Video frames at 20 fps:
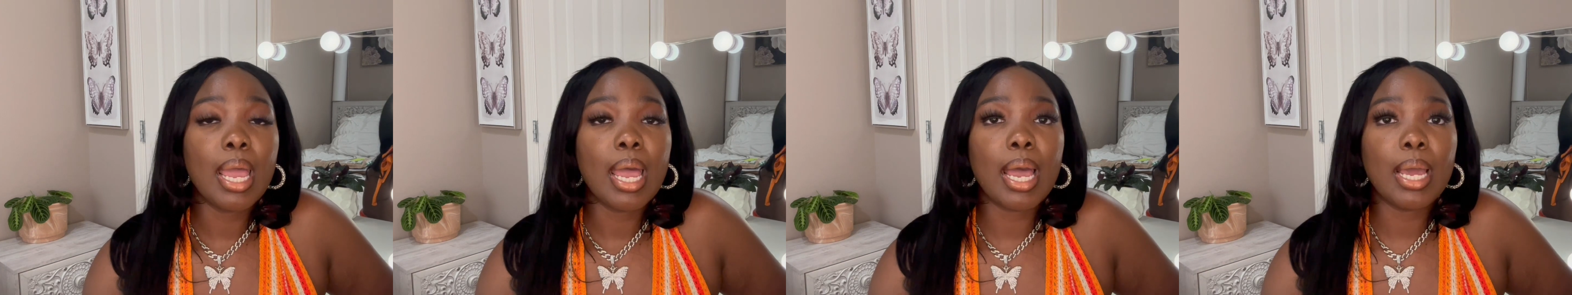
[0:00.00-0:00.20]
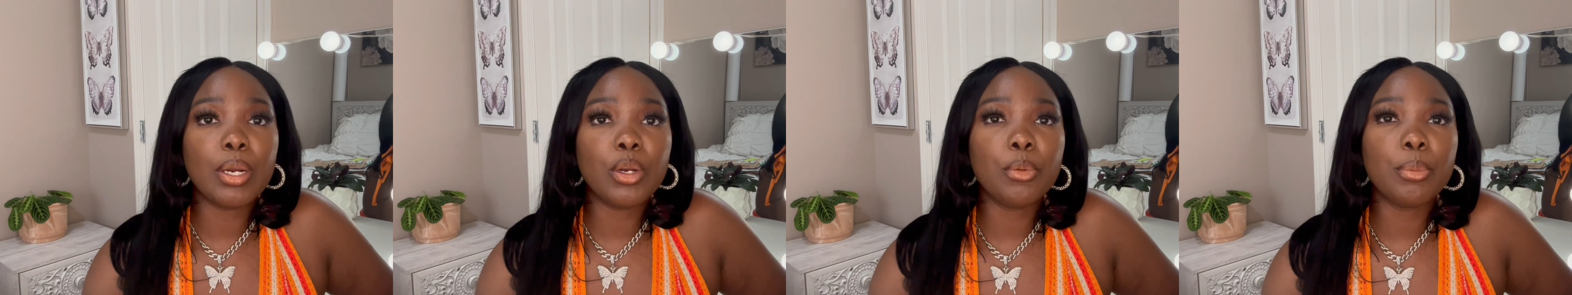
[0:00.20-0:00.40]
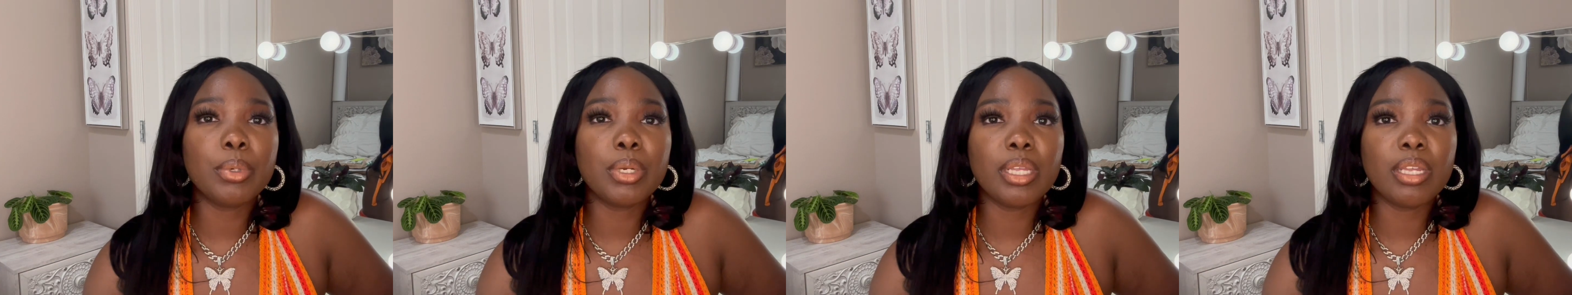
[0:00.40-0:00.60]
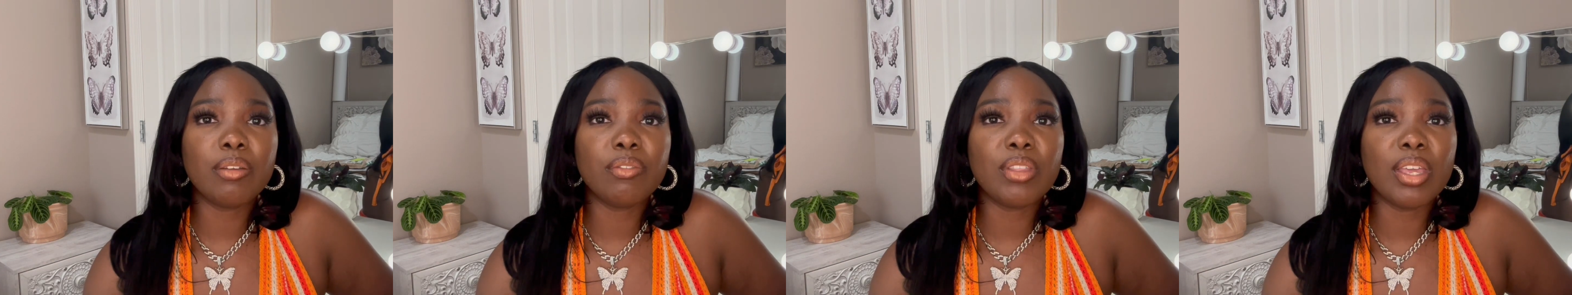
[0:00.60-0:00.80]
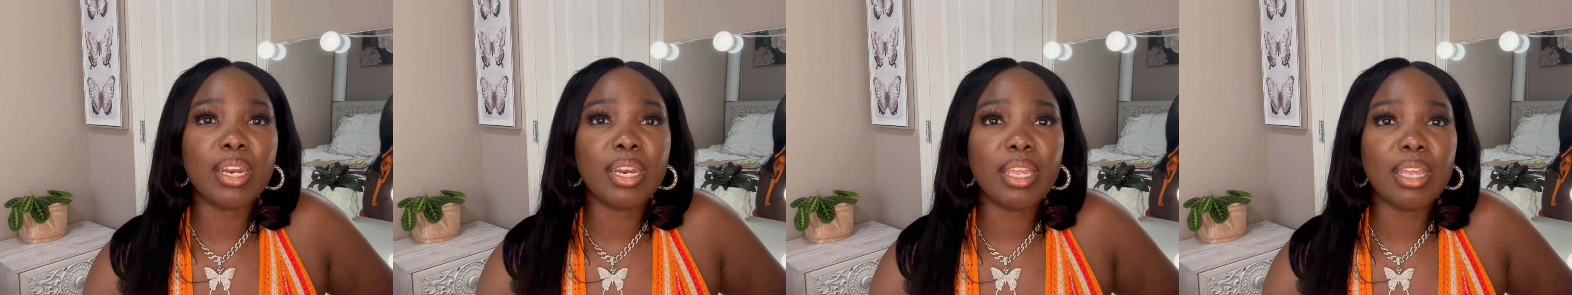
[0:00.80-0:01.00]
I do
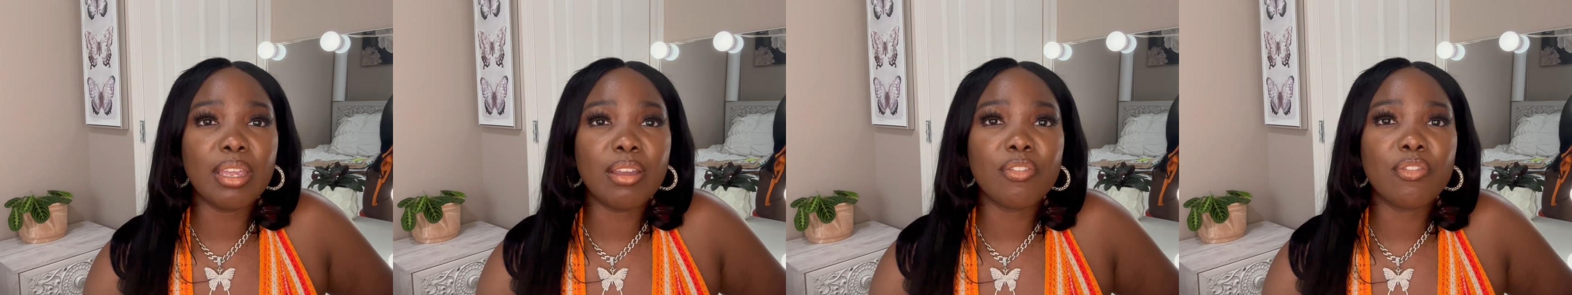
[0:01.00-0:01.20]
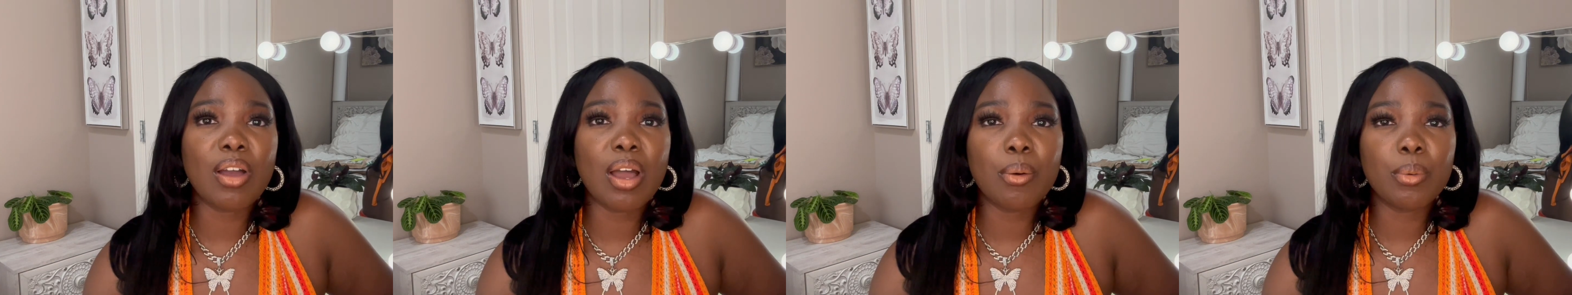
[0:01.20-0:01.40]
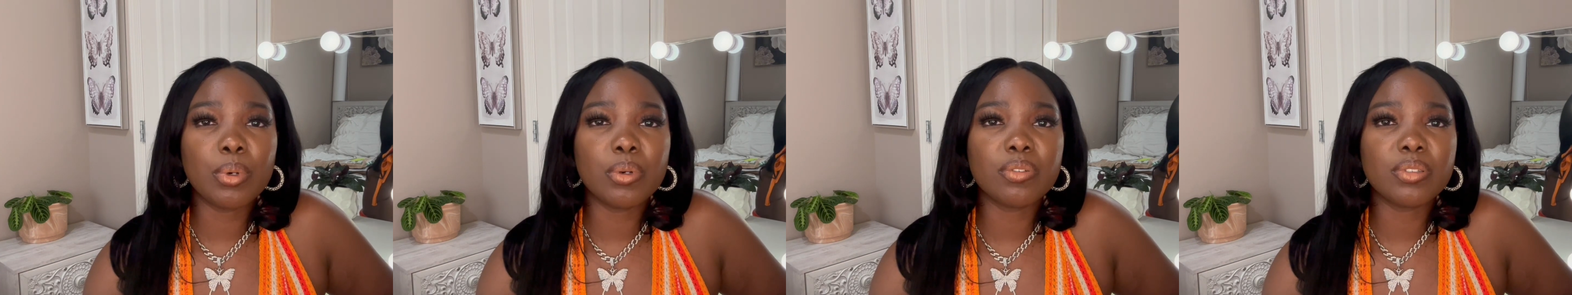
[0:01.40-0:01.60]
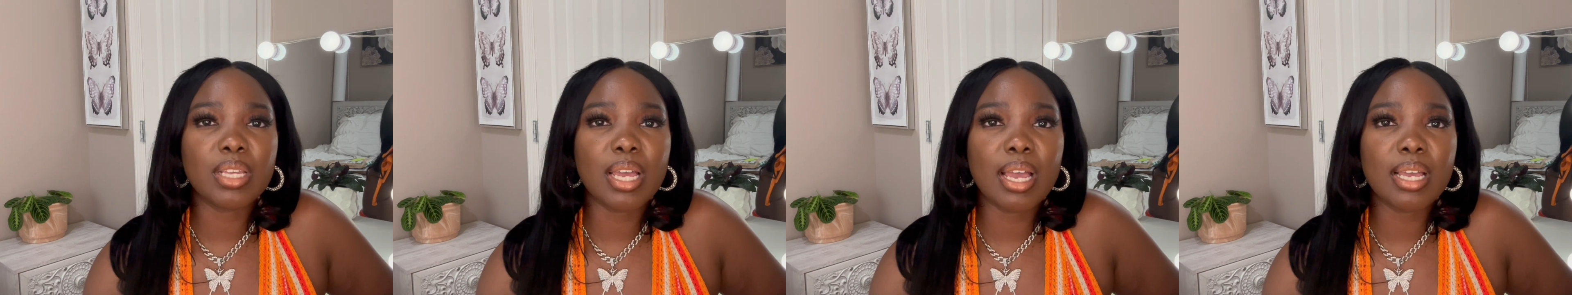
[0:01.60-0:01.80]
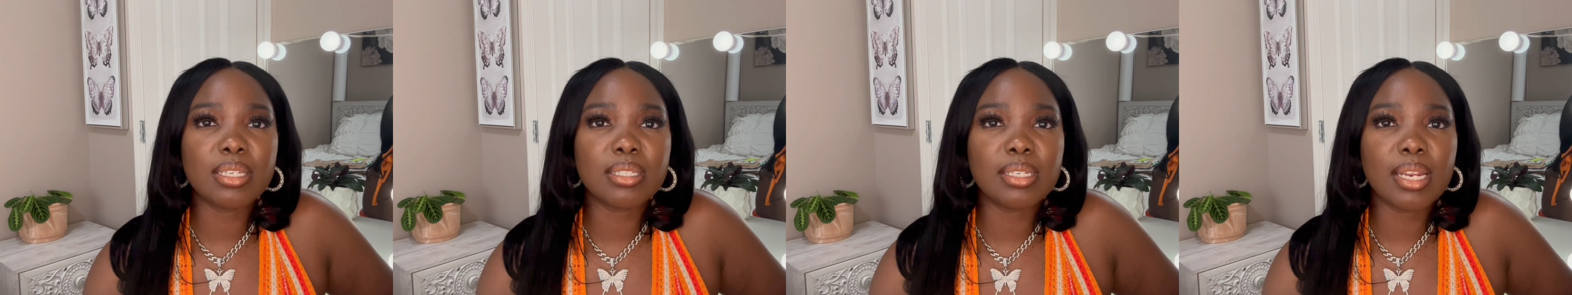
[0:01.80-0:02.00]
believe that if I would have
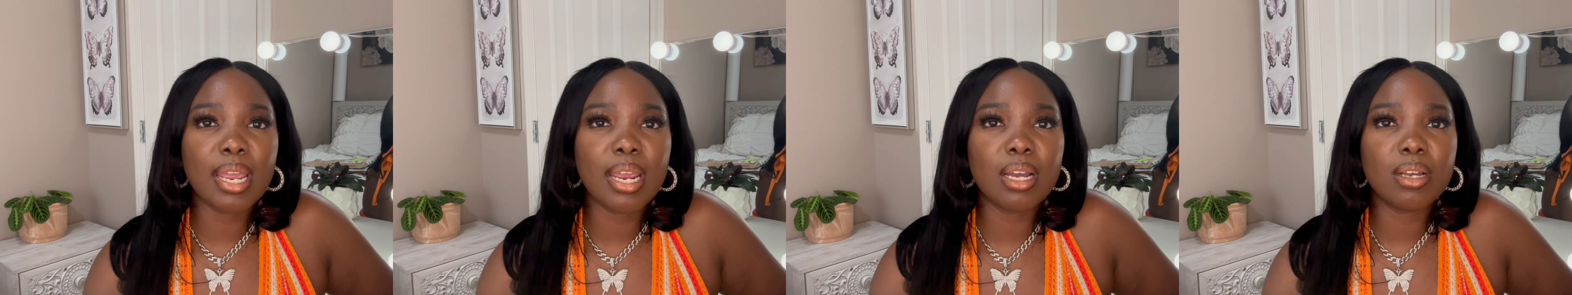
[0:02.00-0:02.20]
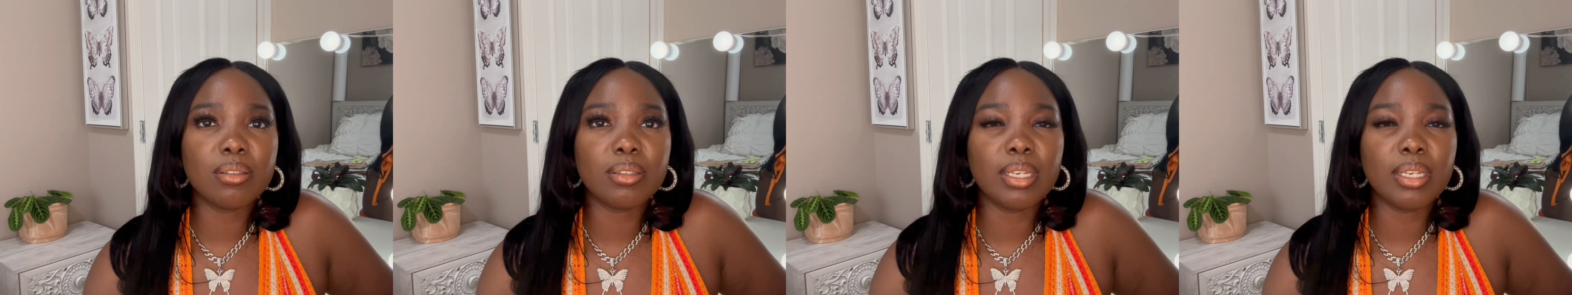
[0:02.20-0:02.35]
sized down,